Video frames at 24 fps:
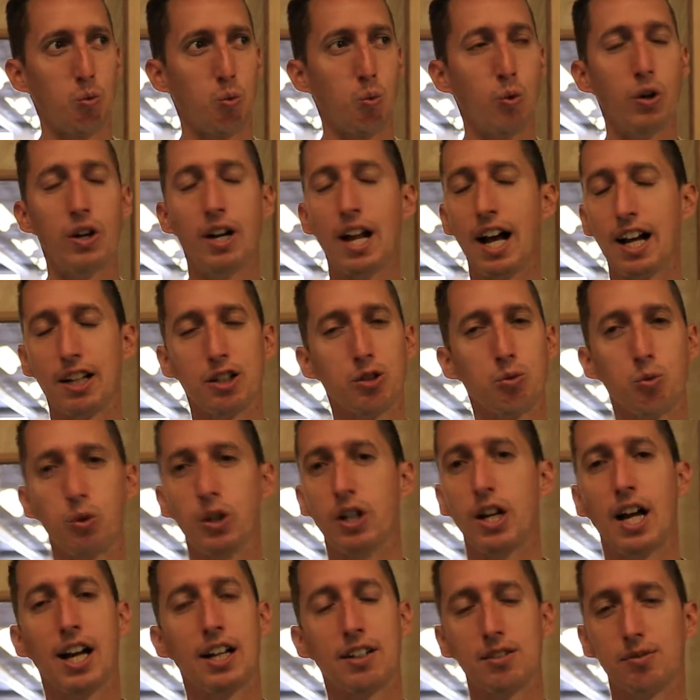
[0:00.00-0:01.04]

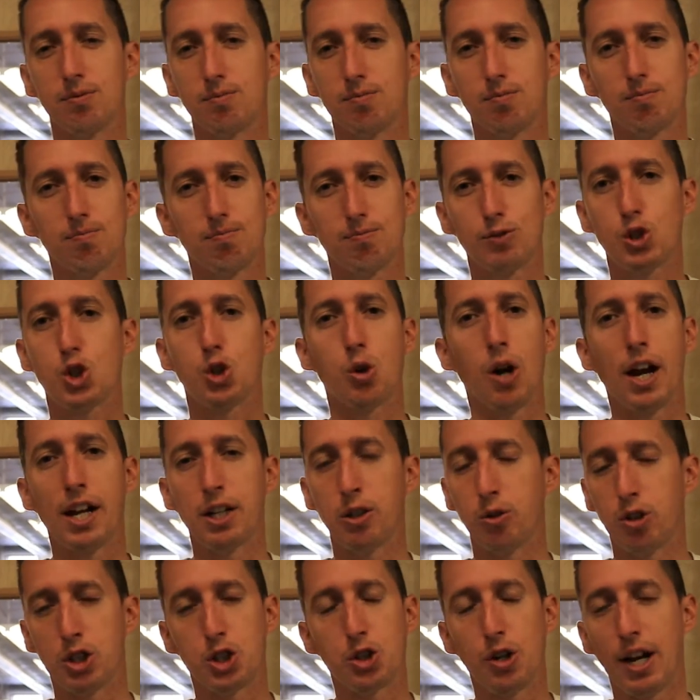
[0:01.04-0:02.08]
not trying
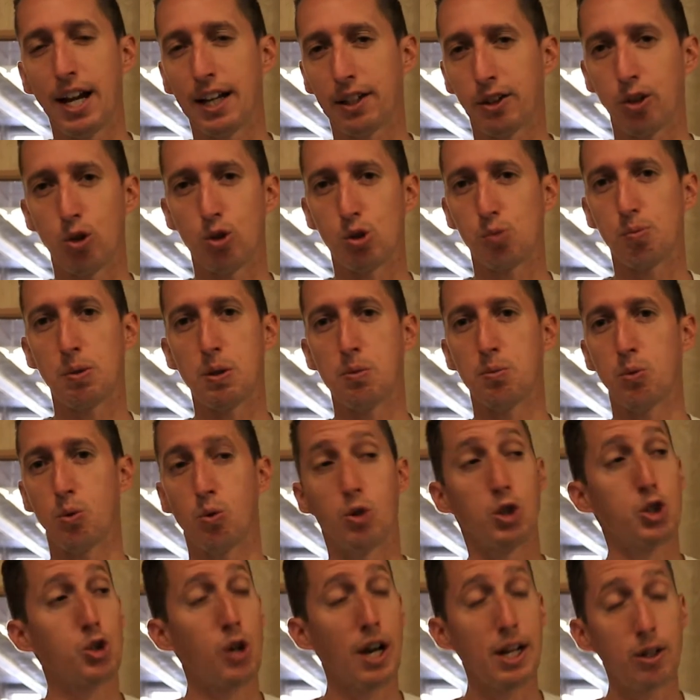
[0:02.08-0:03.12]
to attract those people.
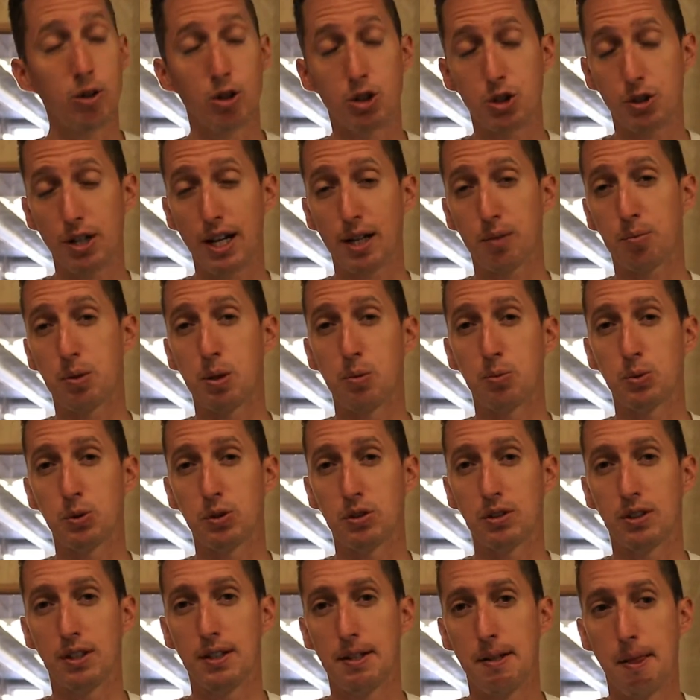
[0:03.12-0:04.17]
We're trying to attract
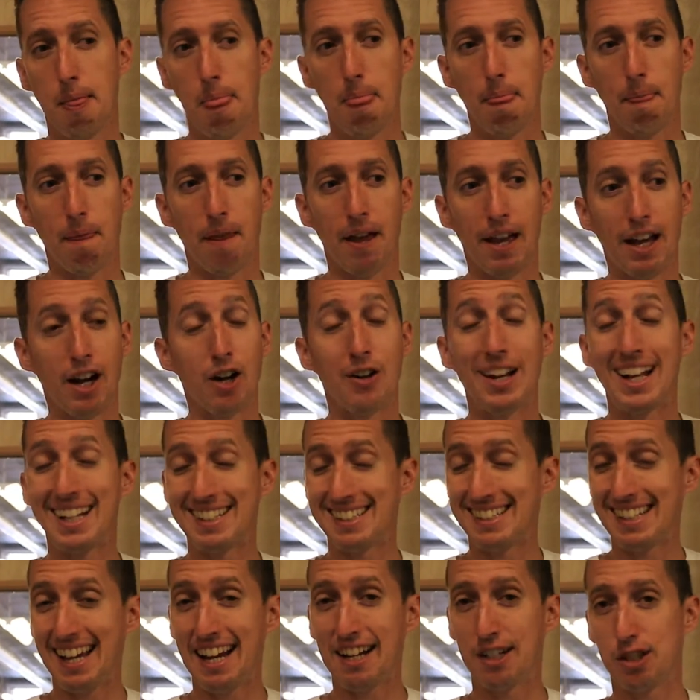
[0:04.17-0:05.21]
people that are not
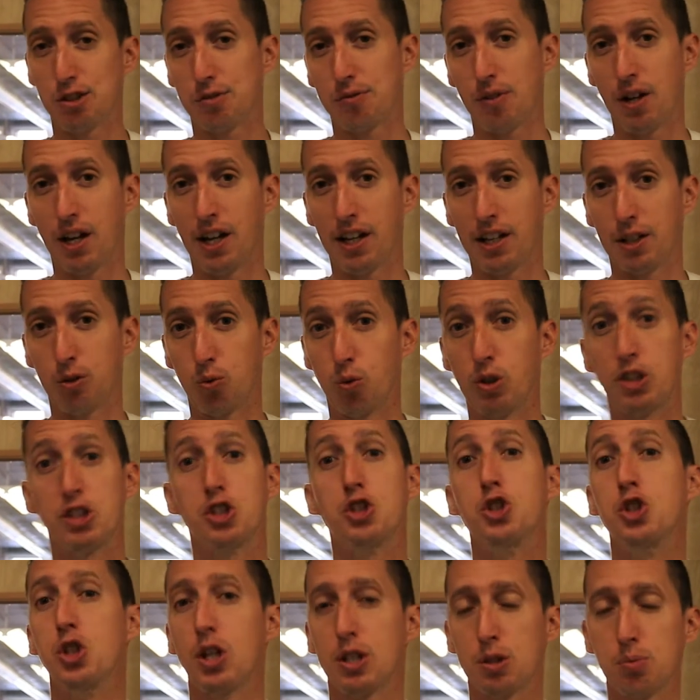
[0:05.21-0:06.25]
satisfied with
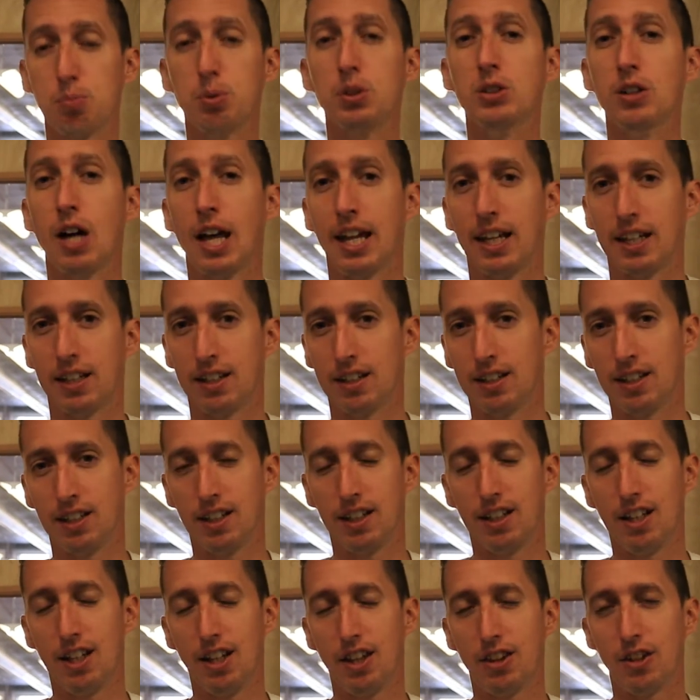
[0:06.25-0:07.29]
just playing.
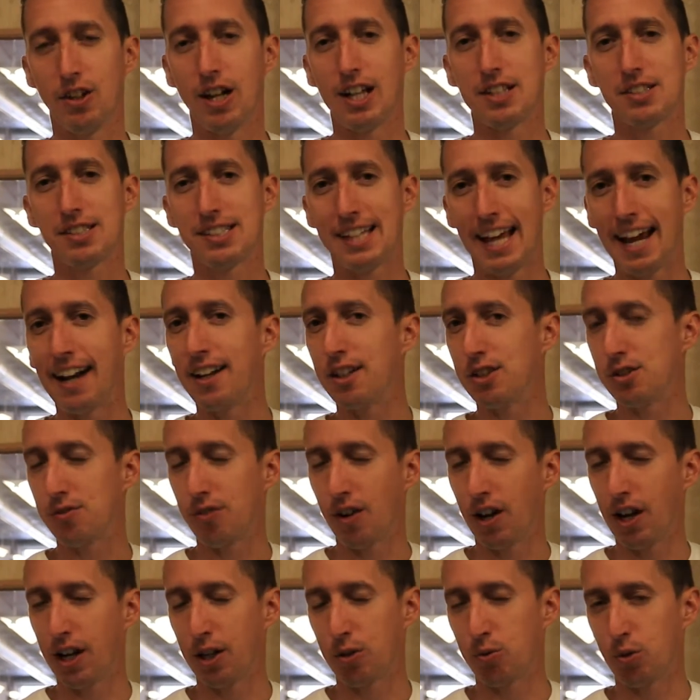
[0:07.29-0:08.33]
They're not
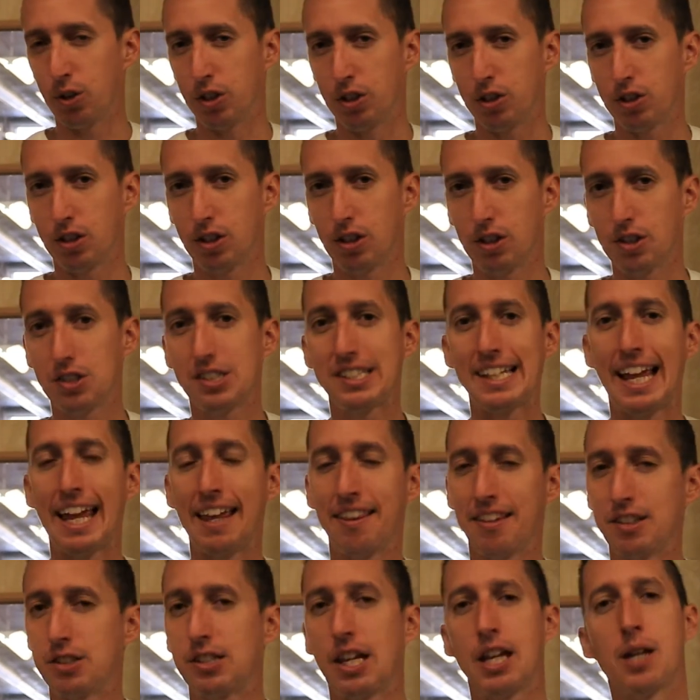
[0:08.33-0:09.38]
satisfied with staying
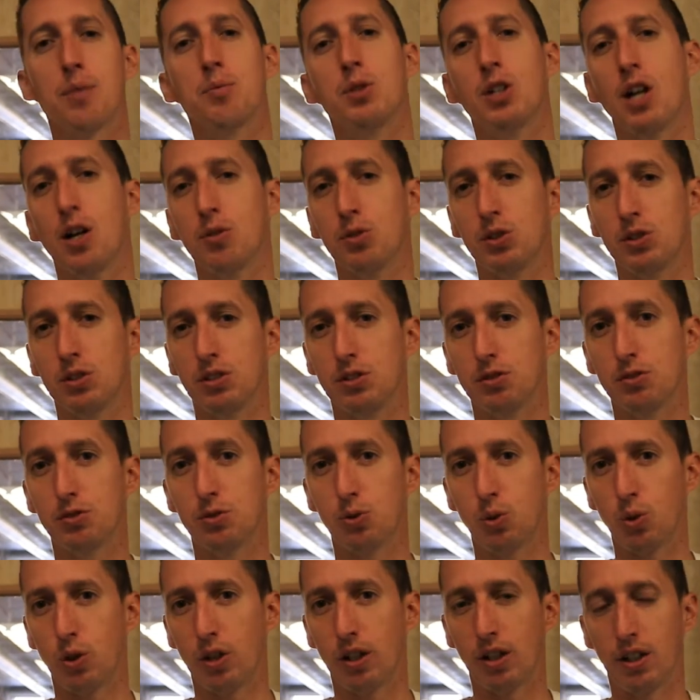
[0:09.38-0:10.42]
the same level
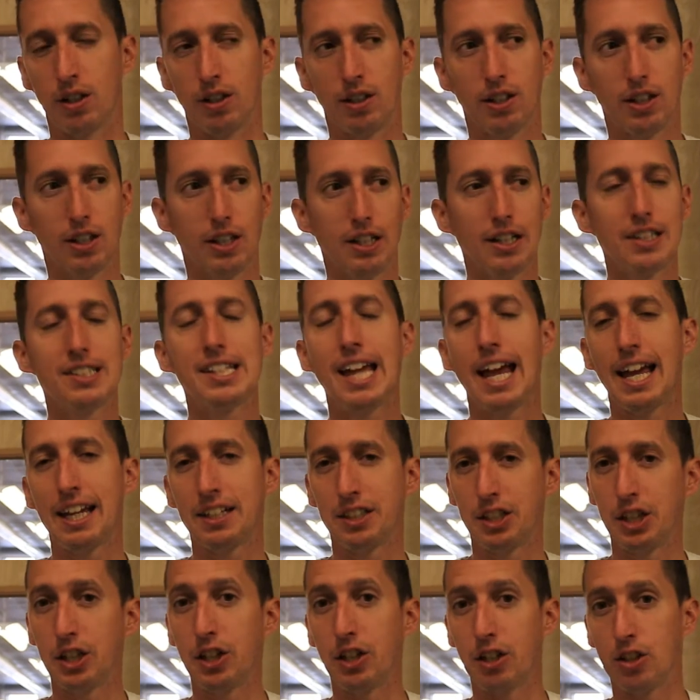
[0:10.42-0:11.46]
for
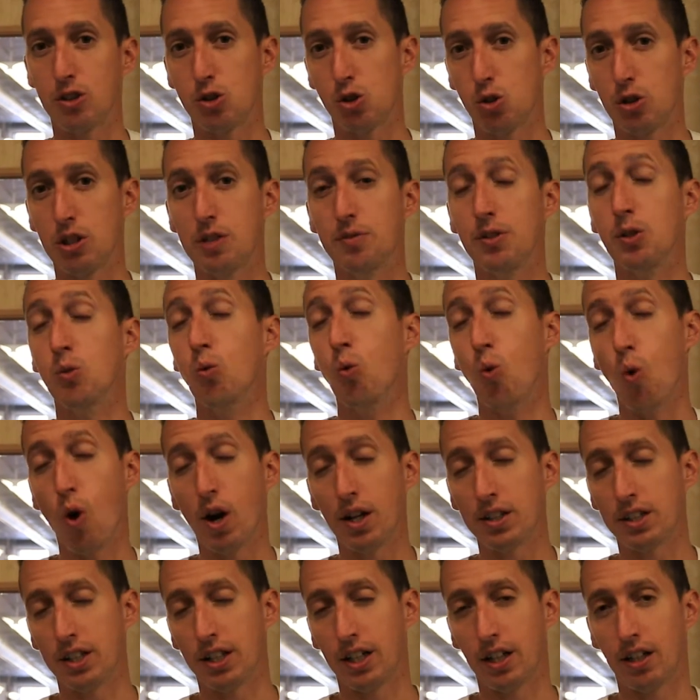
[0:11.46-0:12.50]
10 years or even
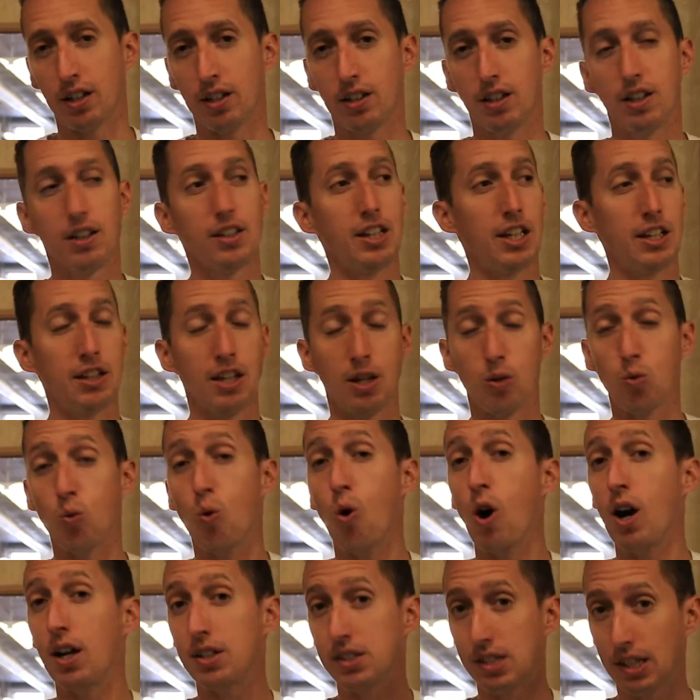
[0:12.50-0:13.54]
1 year. They
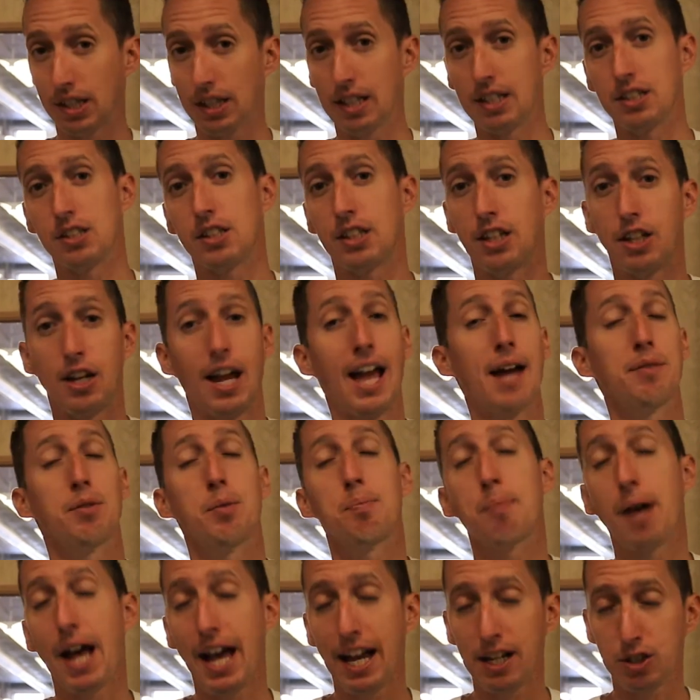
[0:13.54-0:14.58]
want to they have a
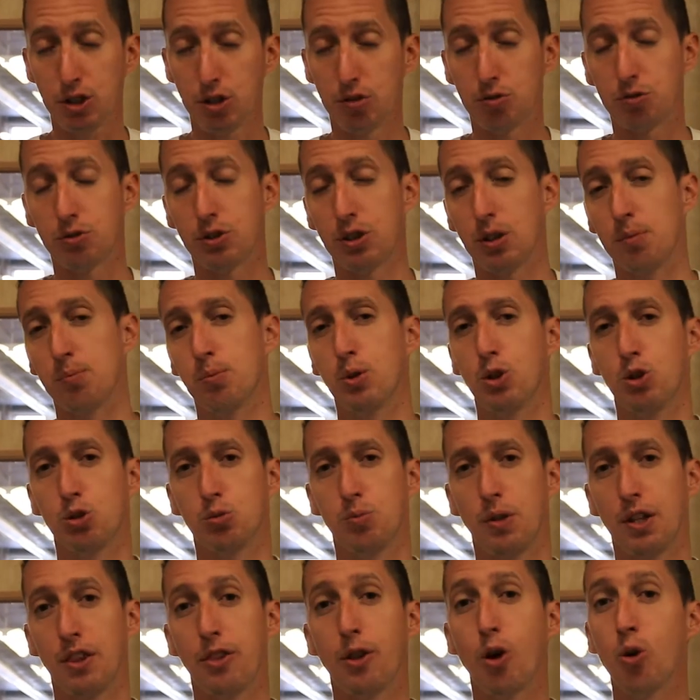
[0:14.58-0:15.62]
passion for
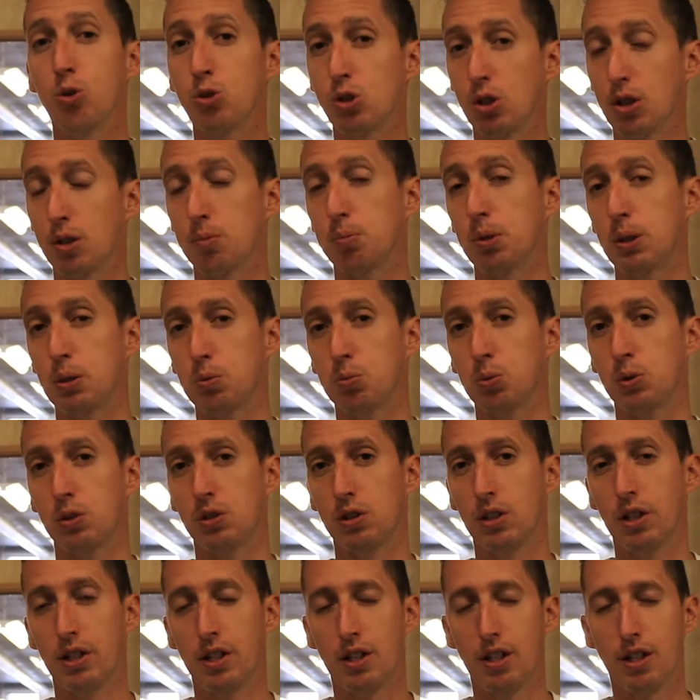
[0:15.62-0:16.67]
improvement. Those are the people
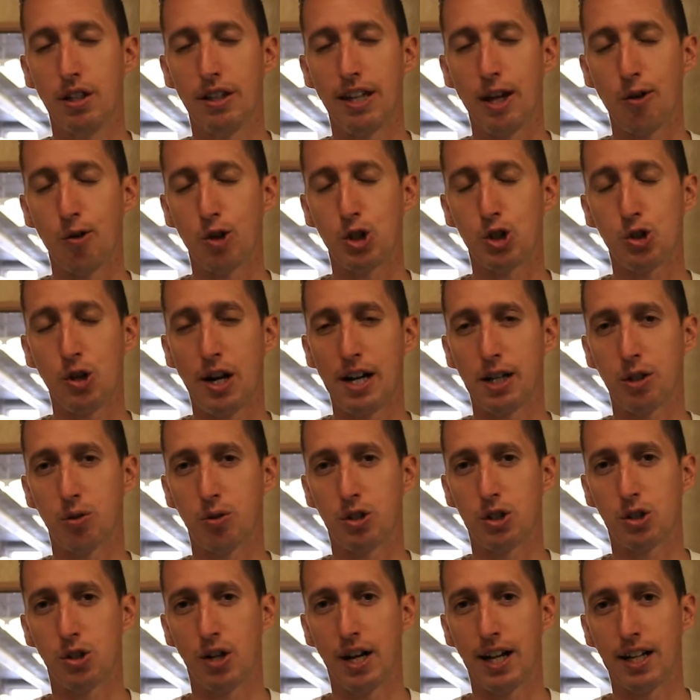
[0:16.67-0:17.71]
that we're trying to
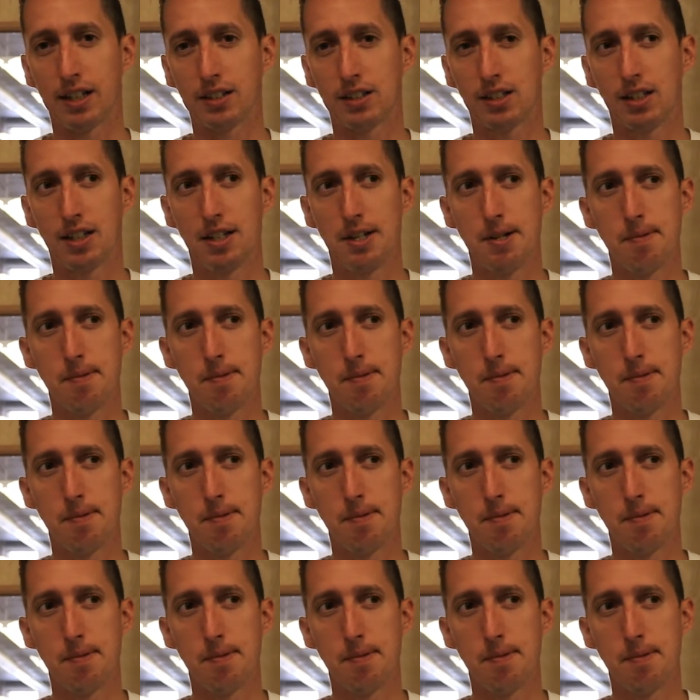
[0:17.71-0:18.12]
attract.